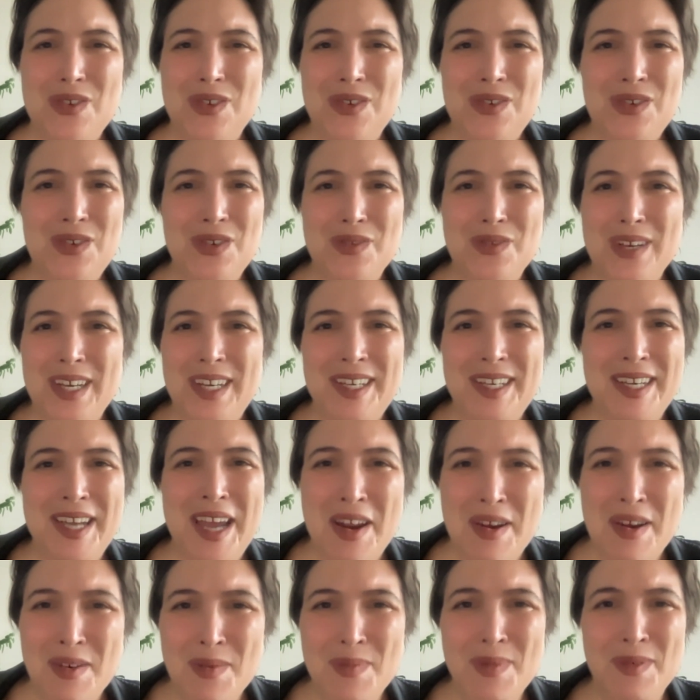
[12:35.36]
doing
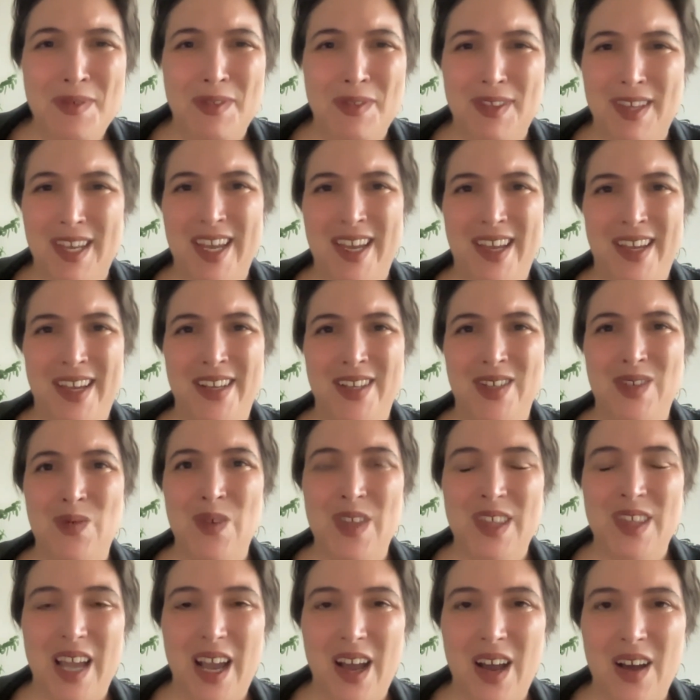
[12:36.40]
terrible things
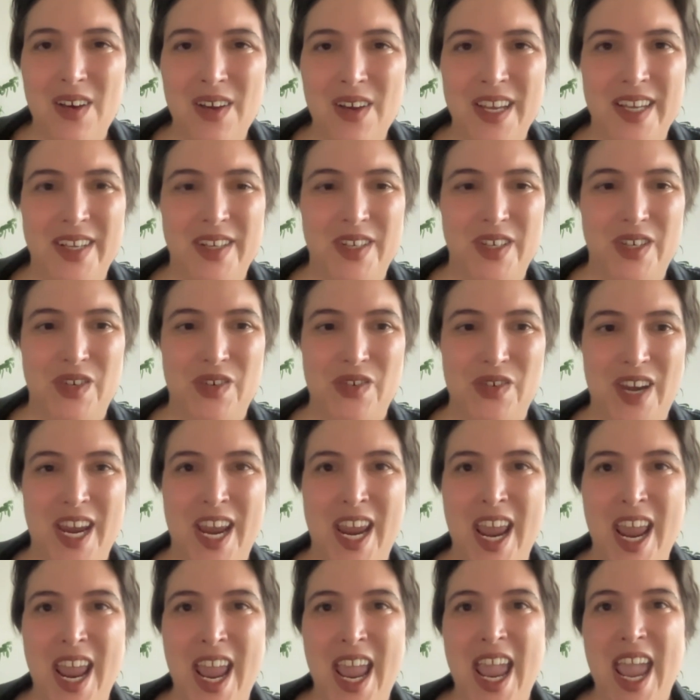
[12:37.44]
with our
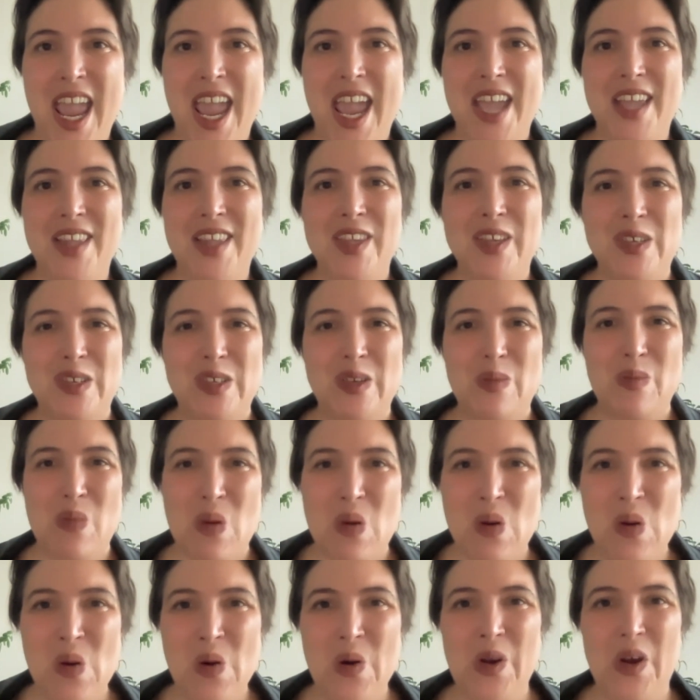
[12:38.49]
history in the
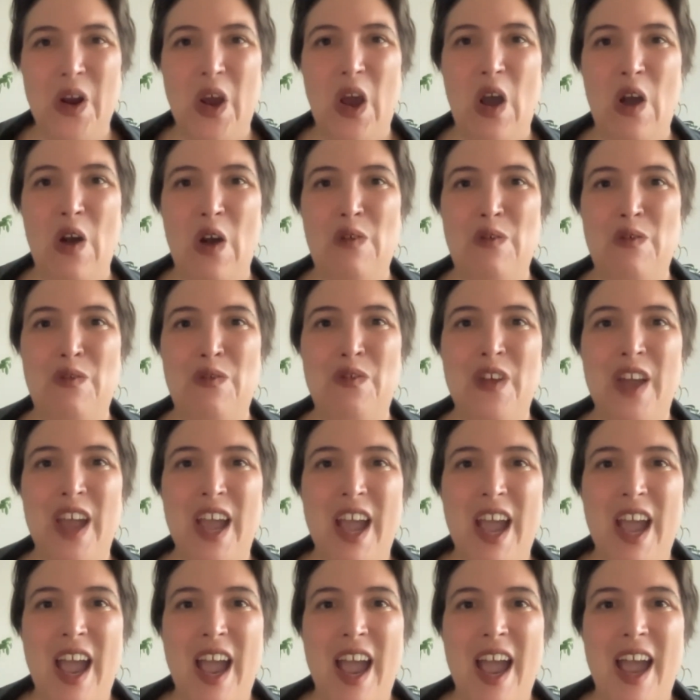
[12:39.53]
support of
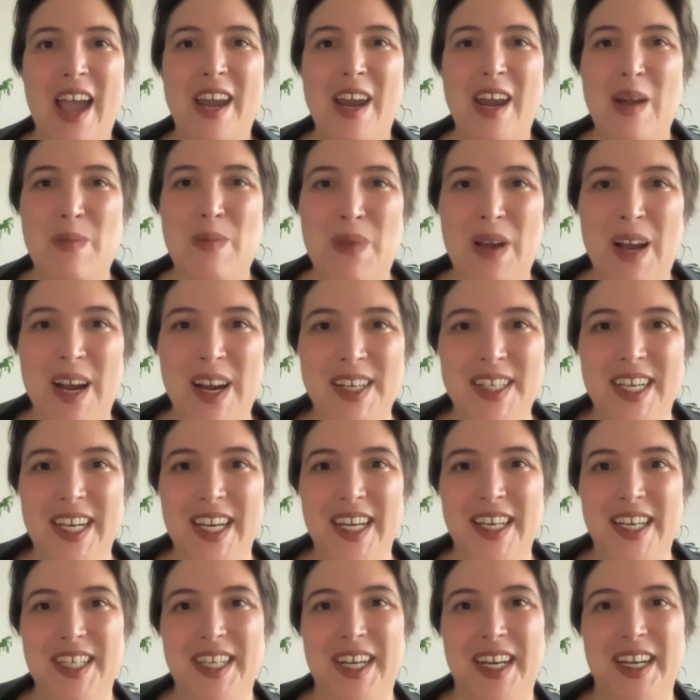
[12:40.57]
an
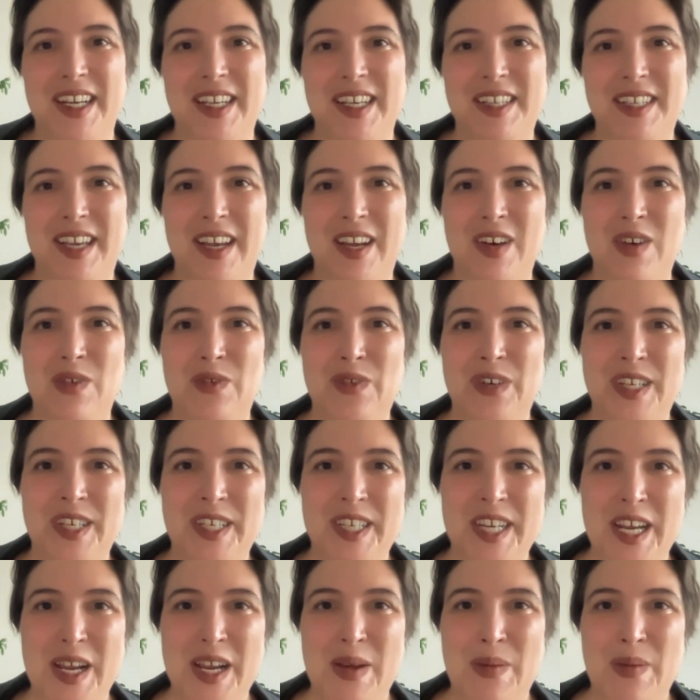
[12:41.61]
apartheid genocidal
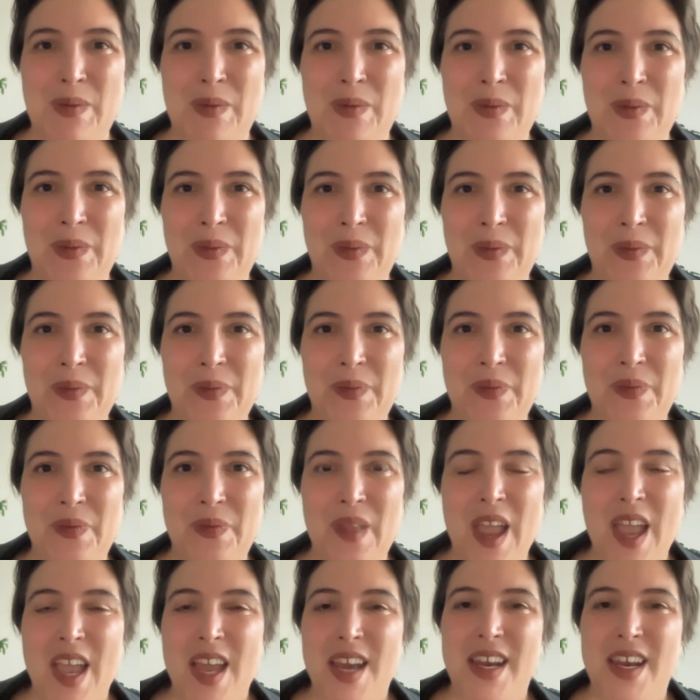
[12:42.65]
regime.
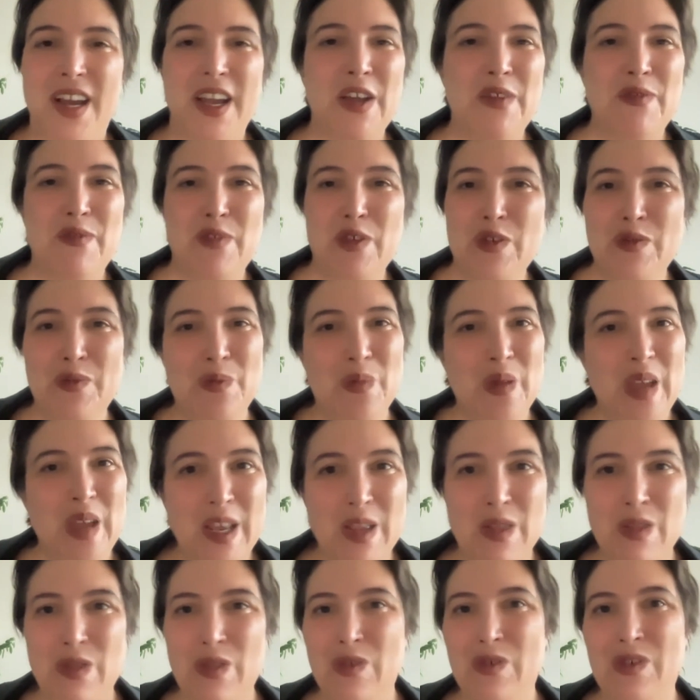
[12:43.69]
Now, if you've
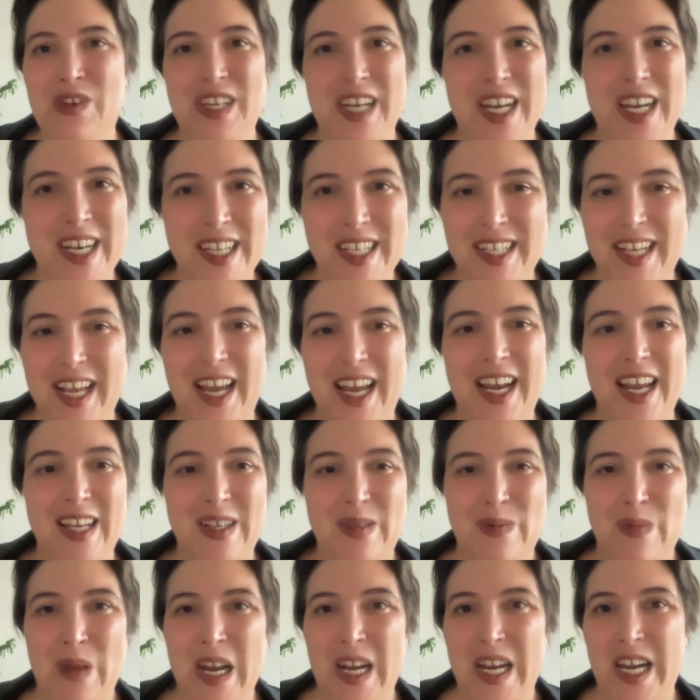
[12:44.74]
been through genocide,
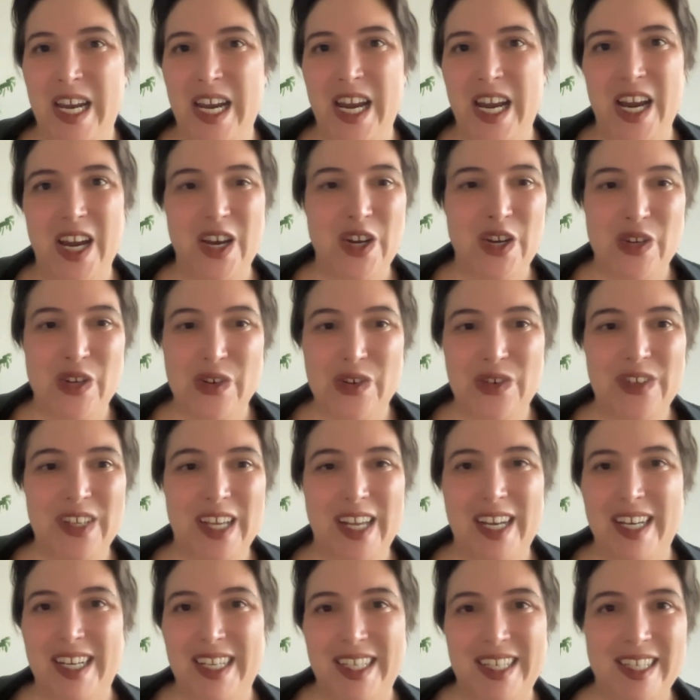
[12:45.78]
as many Jews
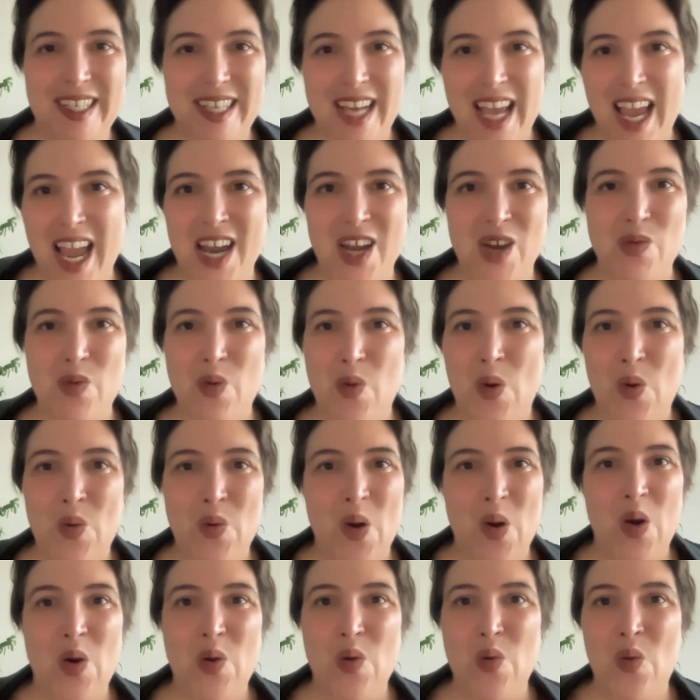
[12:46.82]
understand,
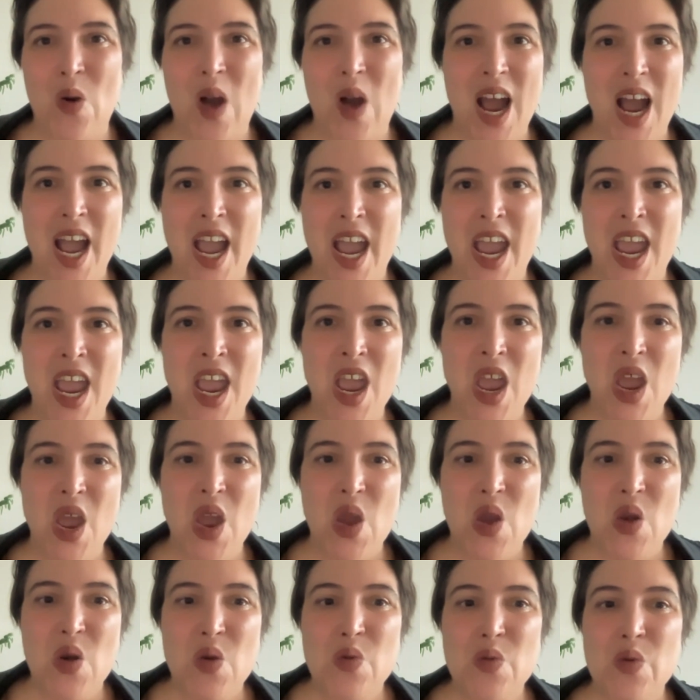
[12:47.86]
why
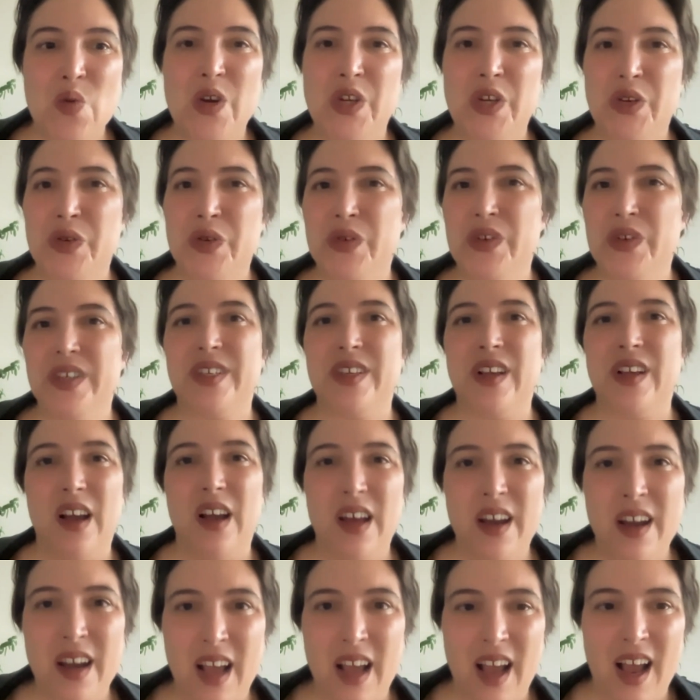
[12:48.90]
would you
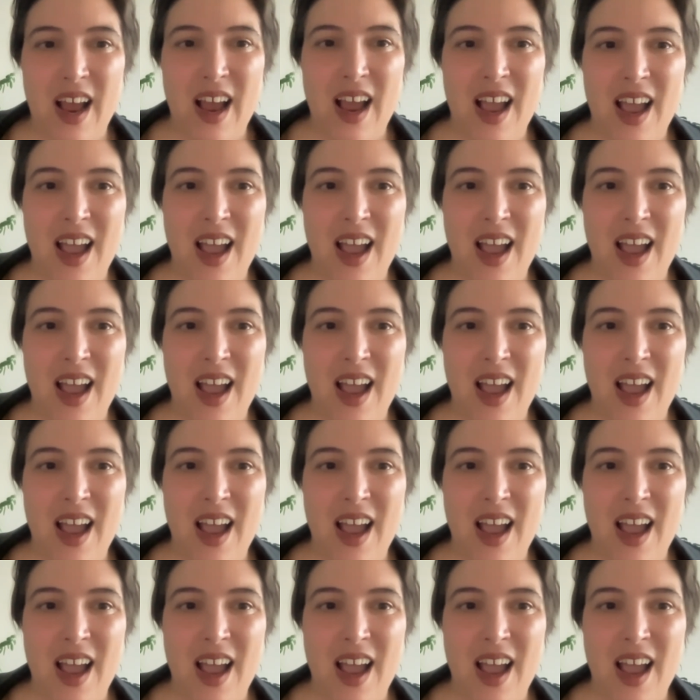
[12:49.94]
dishonor